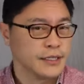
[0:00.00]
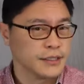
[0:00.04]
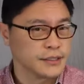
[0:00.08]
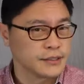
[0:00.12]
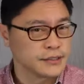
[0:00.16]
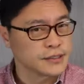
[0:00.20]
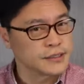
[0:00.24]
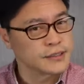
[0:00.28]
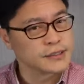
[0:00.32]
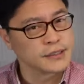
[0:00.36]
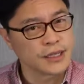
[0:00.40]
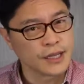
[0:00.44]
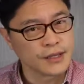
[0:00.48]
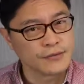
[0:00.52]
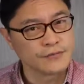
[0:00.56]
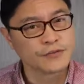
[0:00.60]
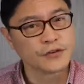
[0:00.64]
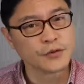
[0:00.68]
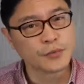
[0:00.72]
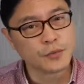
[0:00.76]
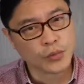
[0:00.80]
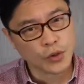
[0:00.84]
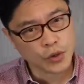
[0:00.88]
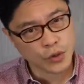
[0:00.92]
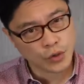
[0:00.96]
It's the same
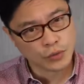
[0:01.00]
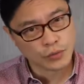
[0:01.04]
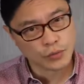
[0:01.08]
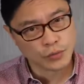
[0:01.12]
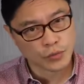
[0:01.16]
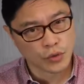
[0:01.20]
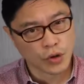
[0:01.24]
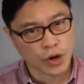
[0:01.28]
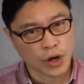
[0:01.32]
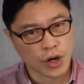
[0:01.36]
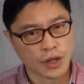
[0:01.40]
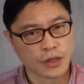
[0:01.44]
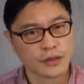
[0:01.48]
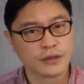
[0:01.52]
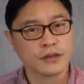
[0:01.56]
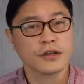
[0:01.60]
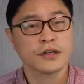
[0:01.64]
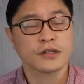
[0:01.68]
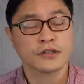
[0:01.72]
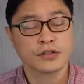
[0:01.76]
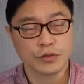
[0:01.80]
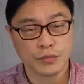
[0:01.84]
for bone broth.